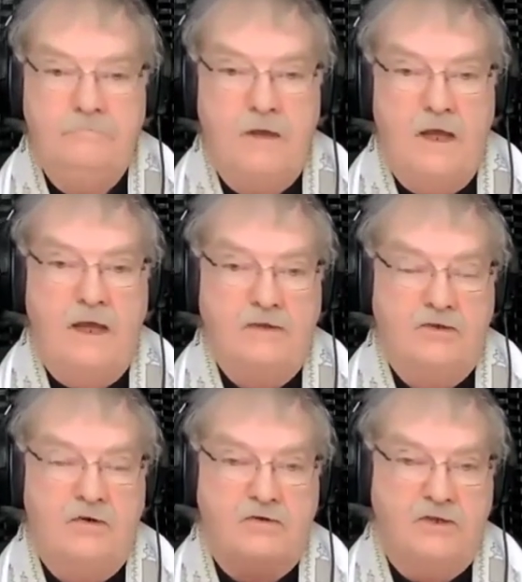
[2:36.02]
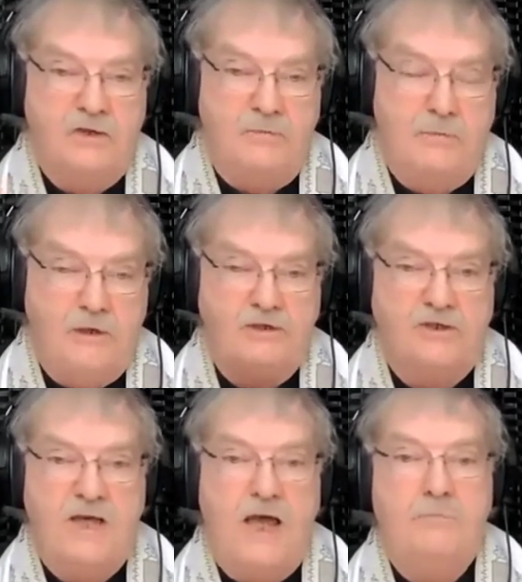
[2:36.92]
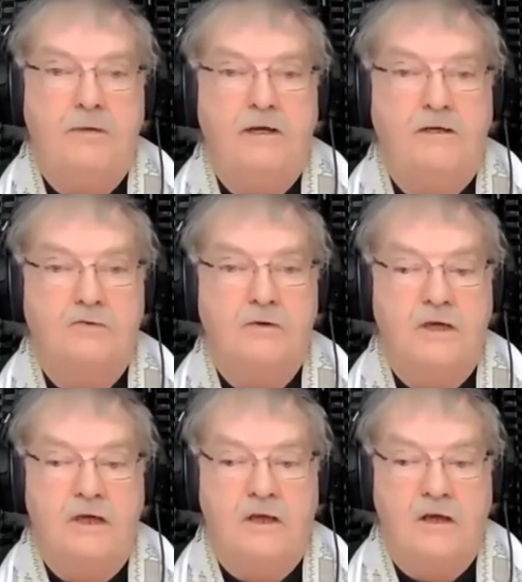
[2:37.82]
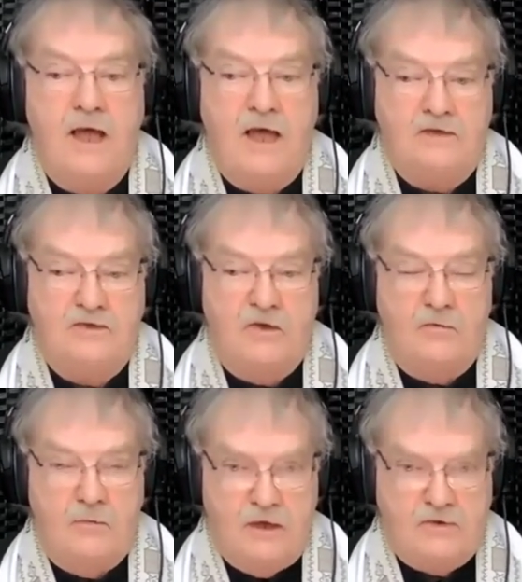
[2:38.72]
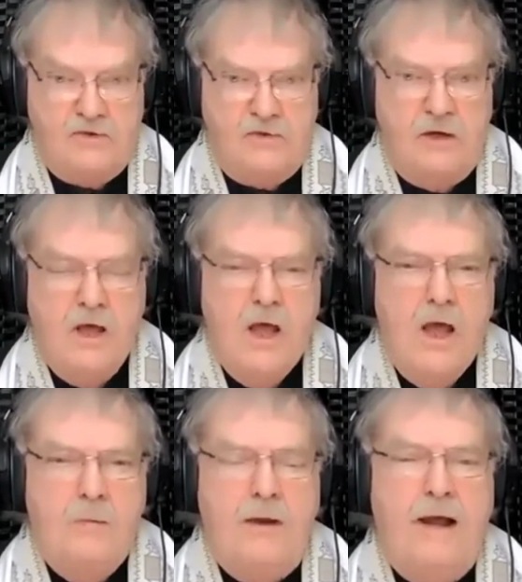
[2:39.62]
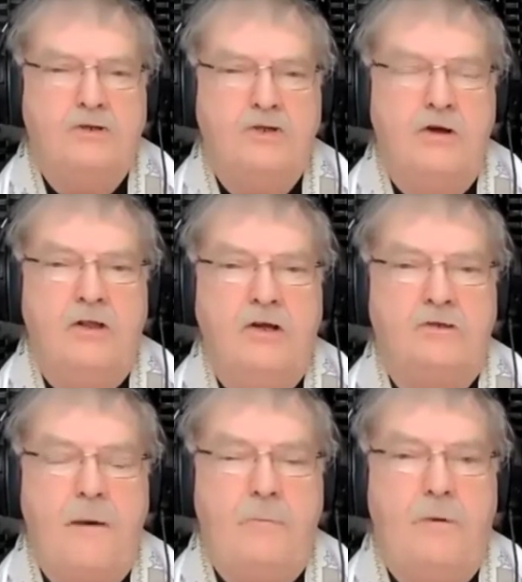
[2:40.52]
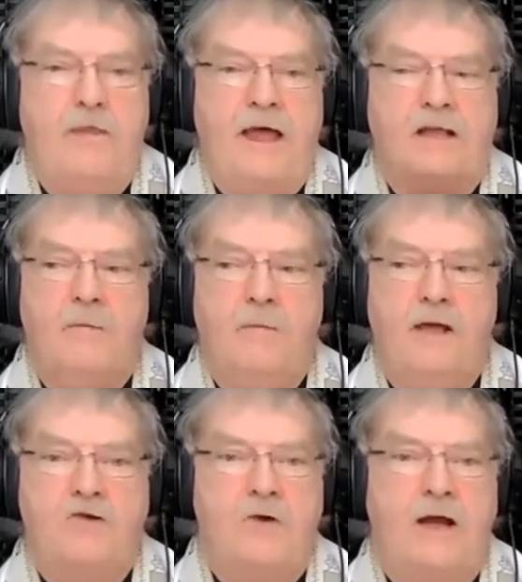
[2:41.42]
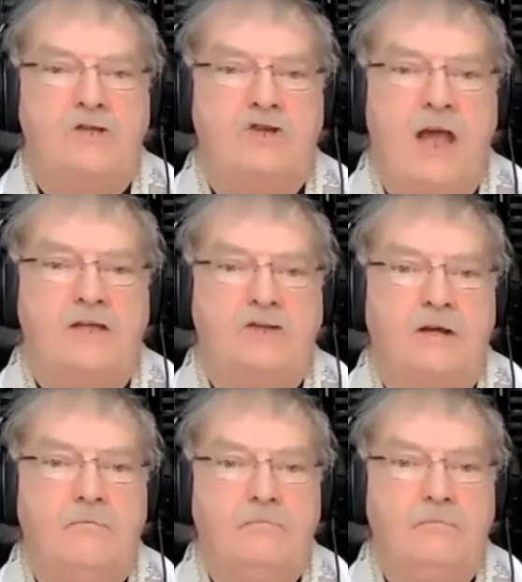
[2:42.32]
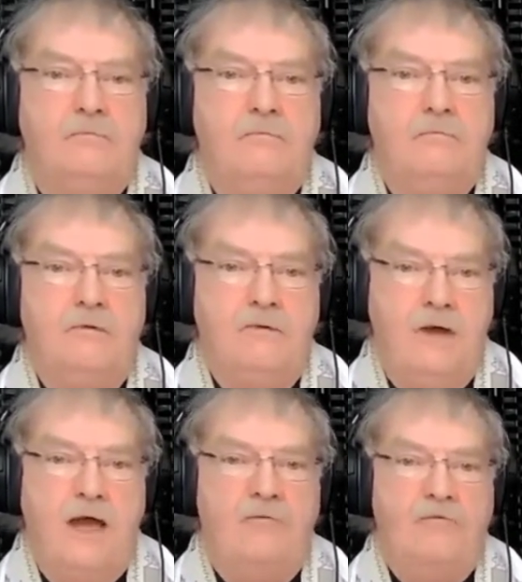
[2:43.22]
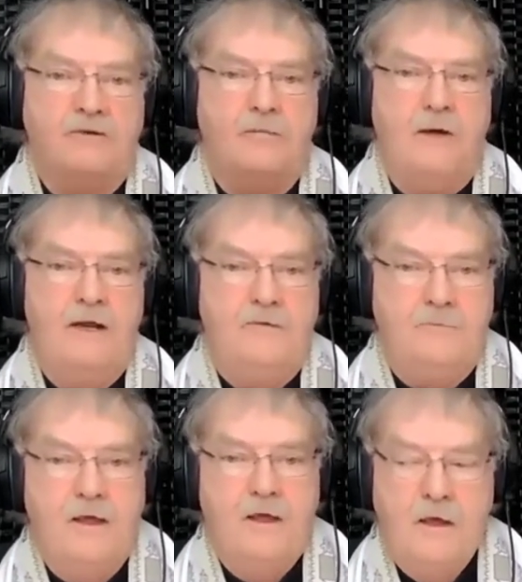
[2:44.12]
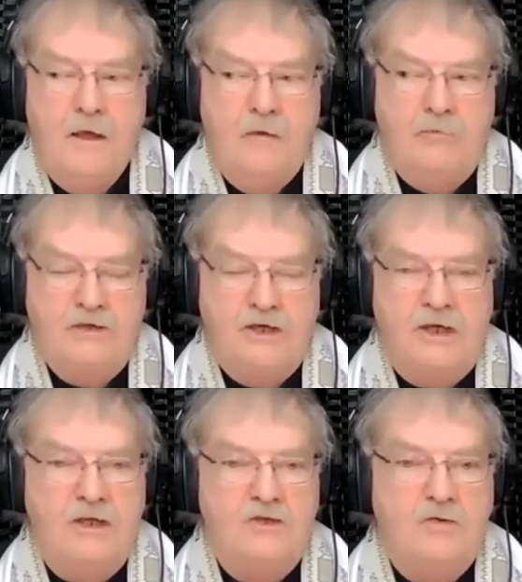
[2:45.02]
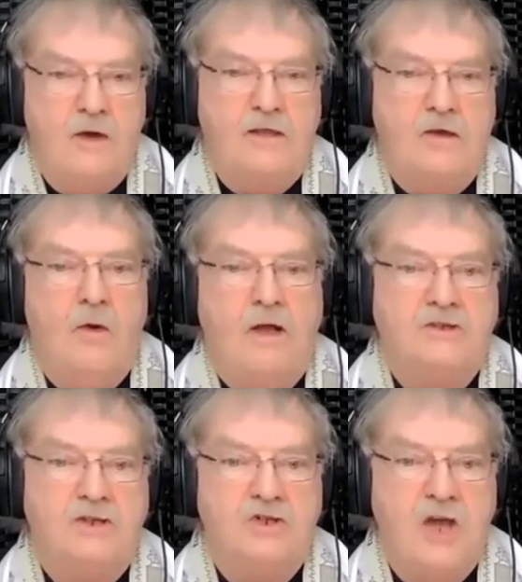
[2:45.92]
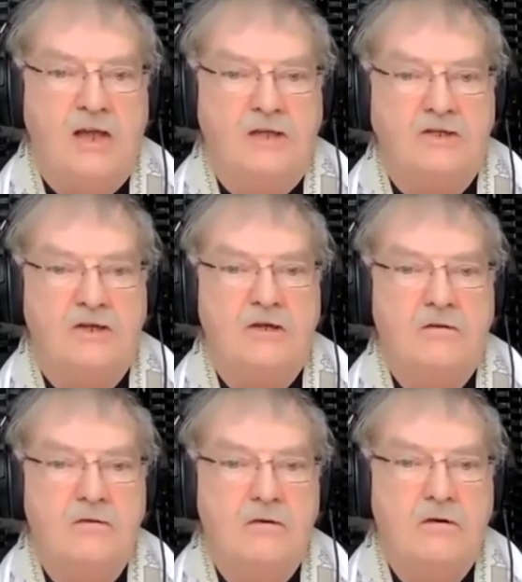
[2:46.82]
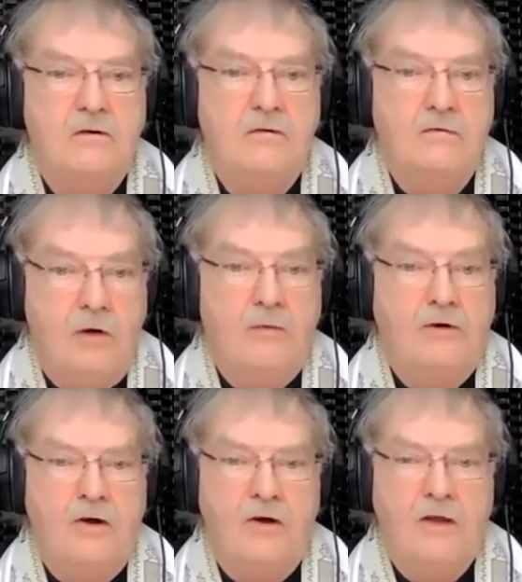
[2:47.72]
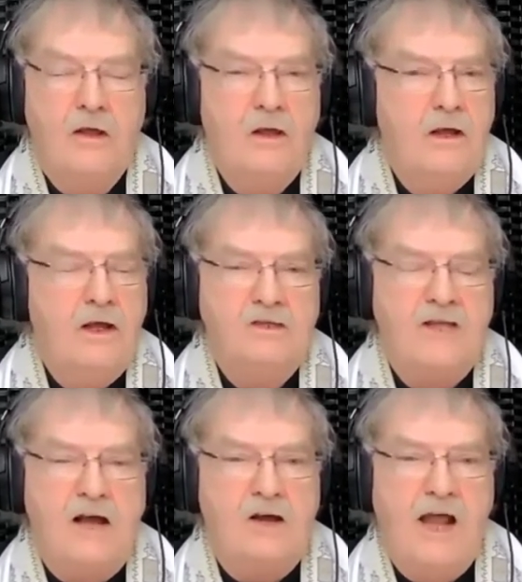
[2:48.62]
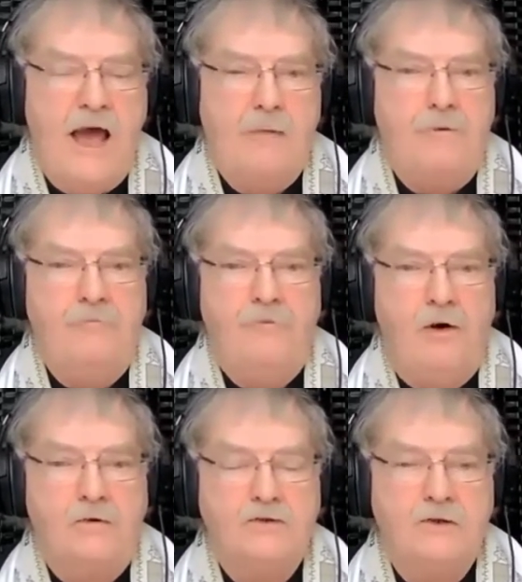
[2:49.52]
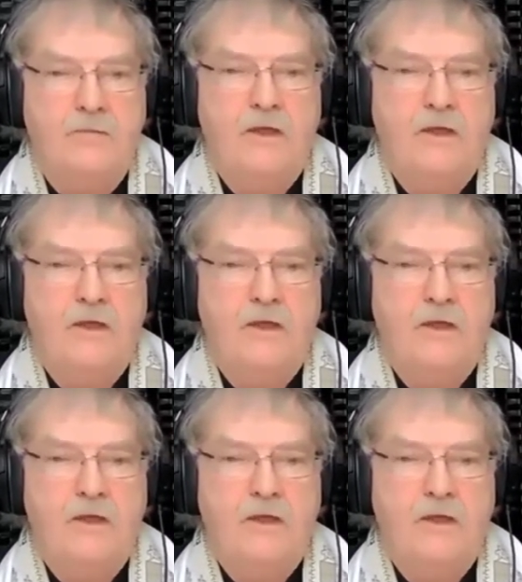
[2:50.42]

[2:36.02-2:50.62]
He has churches he preaches at, but he's really has his own ministry. But I'm sure there's people that come in and try to change it. We have somebody recently this week that wants to change what we're doing. It's not going to happen, folks.